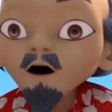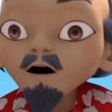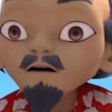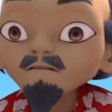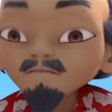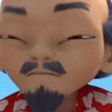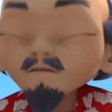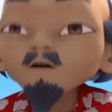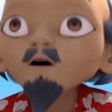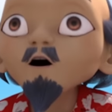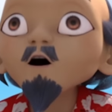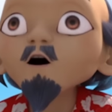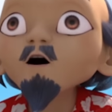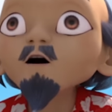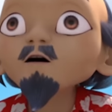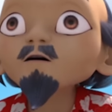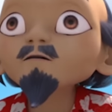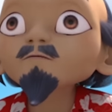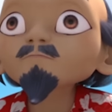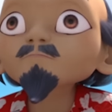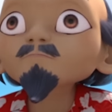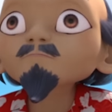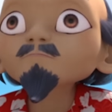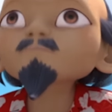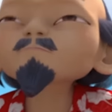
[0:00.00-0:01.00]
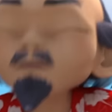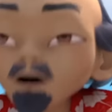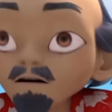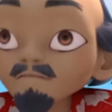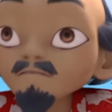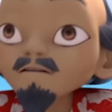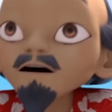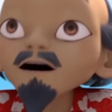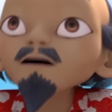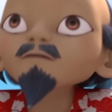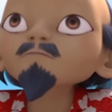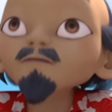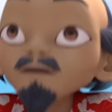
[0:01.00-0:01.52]
tear of joy?
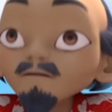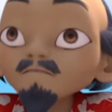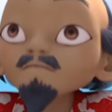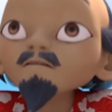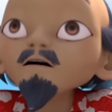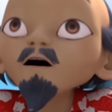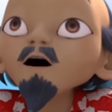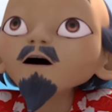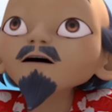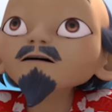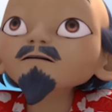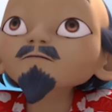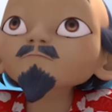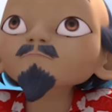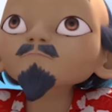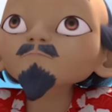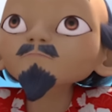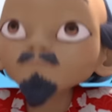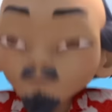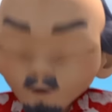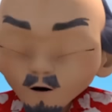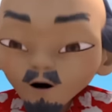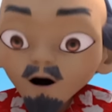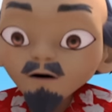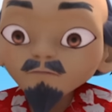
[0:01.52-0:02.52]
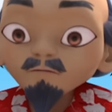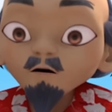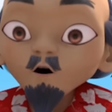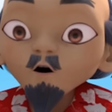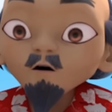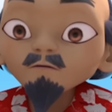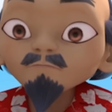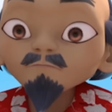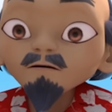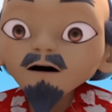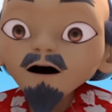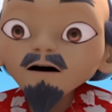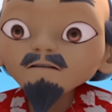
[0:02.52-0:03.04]
I've tried everything. Water
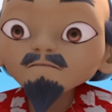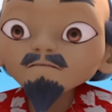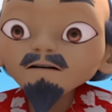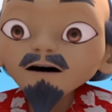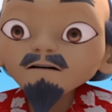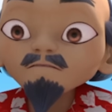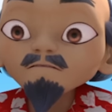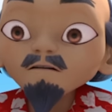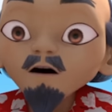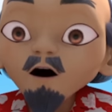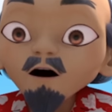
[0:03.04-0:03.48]
from the Laughing